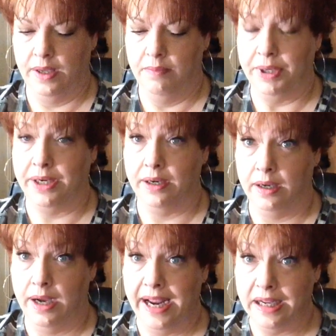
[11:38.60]
But
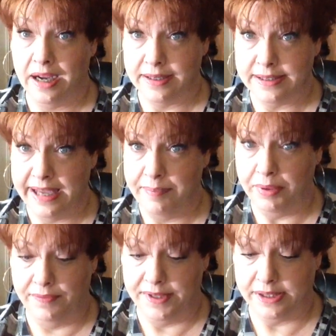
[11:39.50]
I had gotten a sample
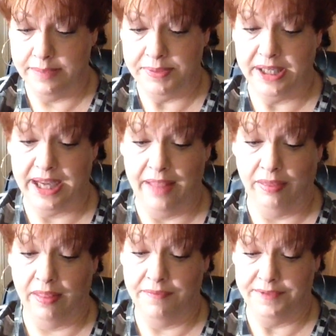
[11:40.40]
of this lipstick and
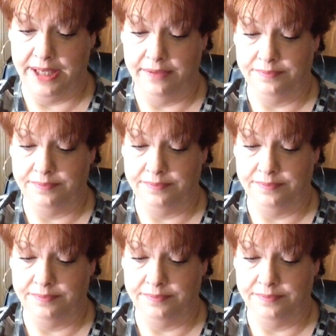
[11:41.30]
loved it.